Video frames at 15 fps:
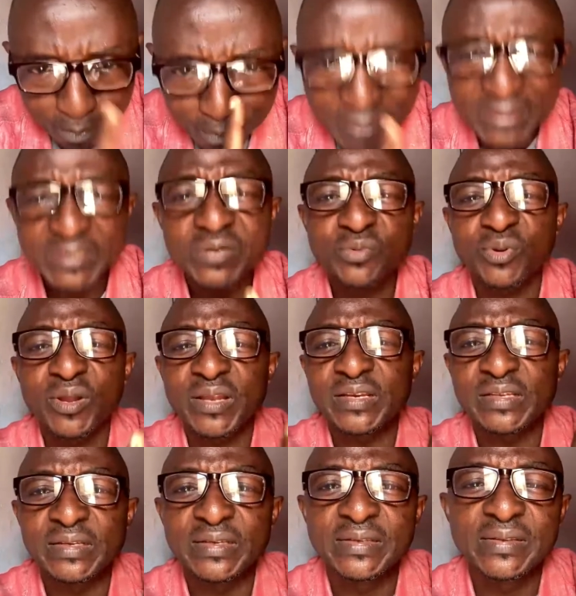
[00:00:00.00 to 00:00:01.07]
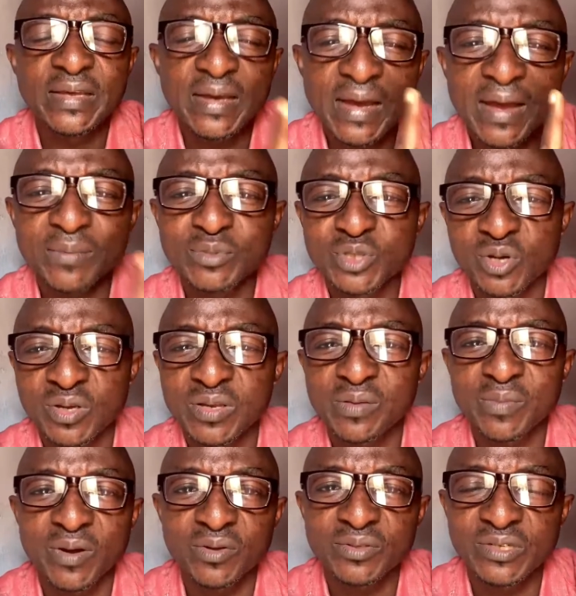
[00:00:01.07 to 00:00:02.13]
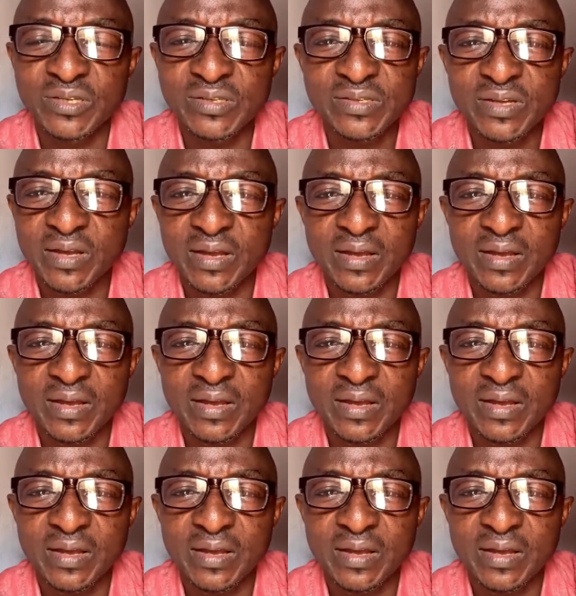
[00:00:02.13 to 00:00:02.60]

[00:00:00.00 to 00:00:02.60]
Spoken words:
Particularly, the guy I'm talking about is